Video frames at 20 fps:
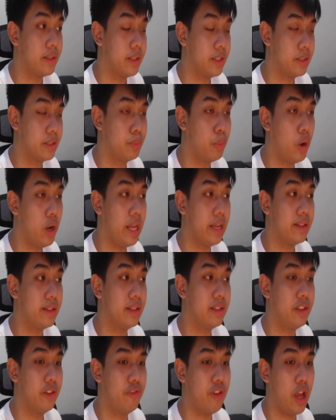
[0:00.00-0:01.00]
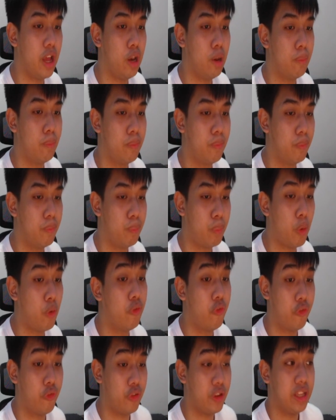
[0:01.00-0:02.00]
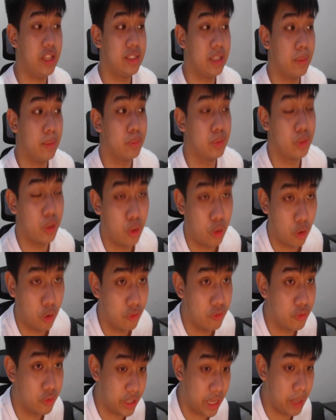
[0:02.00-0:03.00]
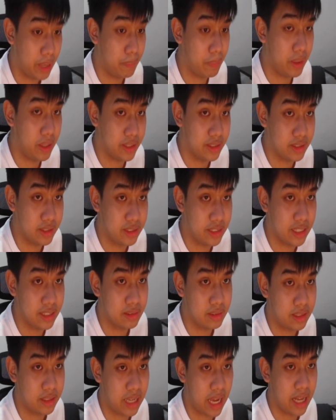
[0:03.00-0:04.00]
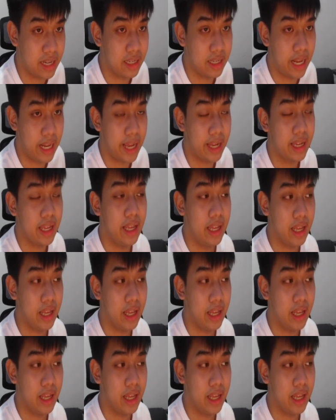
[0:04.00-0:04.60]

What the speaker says: It's more like the developer fee, some sort of, okay, but it's just kind of like